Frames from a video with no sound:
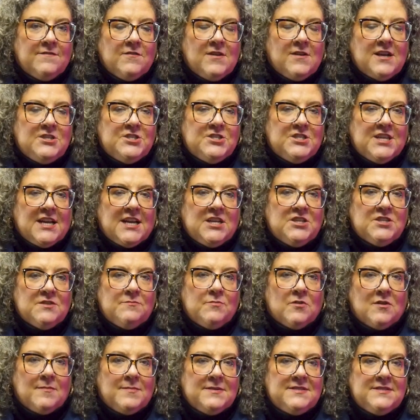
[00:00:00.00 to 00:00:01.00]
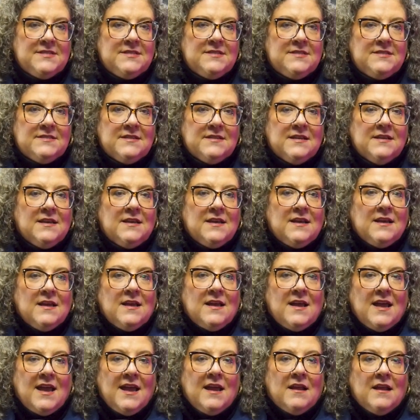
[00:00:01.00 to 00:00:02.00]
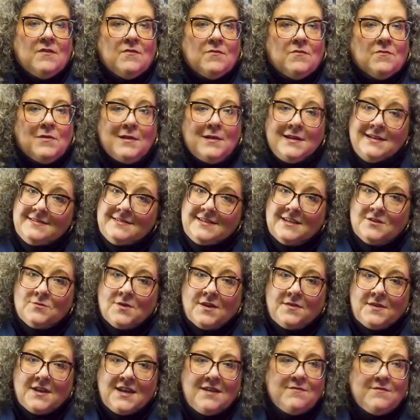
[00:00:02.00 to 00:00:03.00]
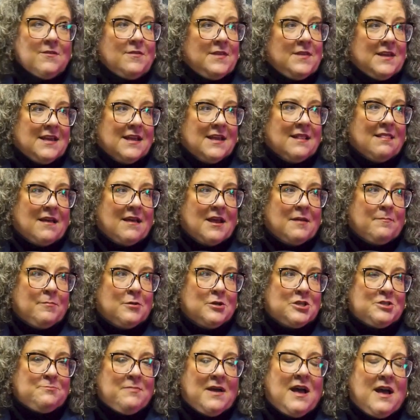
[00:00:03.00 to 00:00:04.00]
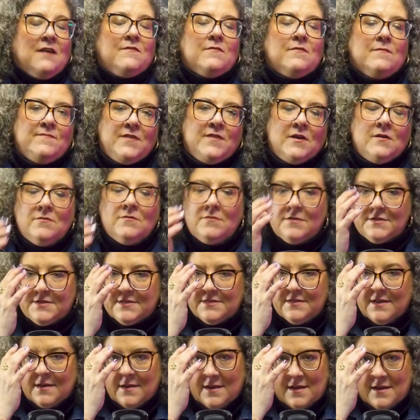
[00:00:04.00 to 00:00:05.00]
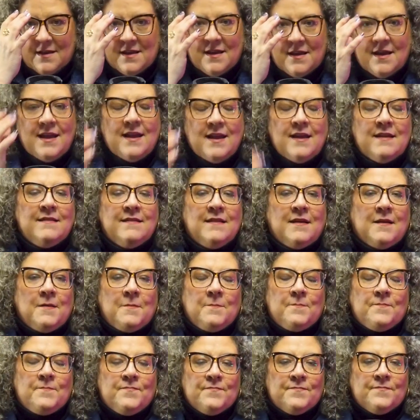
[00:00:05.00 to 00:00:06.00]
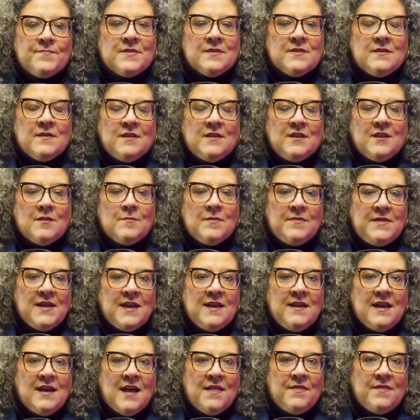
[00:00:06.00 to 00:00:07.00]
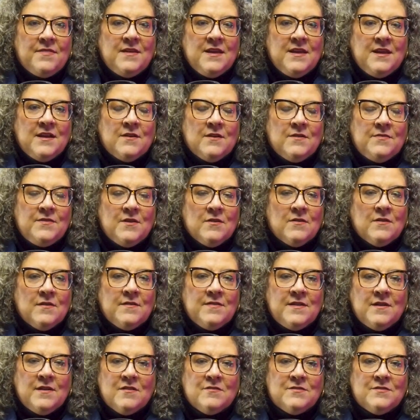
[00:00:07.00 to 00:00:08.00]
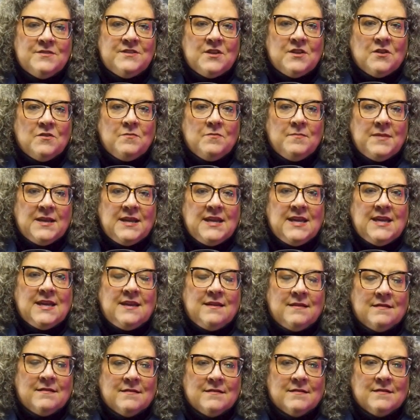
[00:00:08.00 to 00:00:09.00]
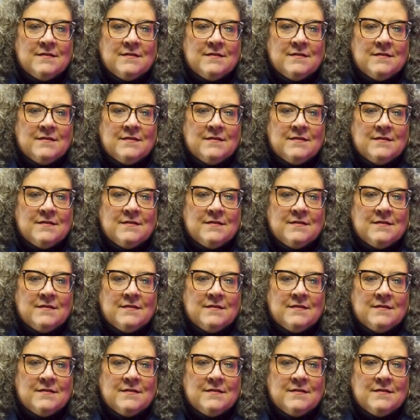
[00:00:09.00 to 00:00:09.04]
for education purposes, and really stick with it, even though they get a lot of pushback from folks. And um, you know, but they, I, you know, there there are so many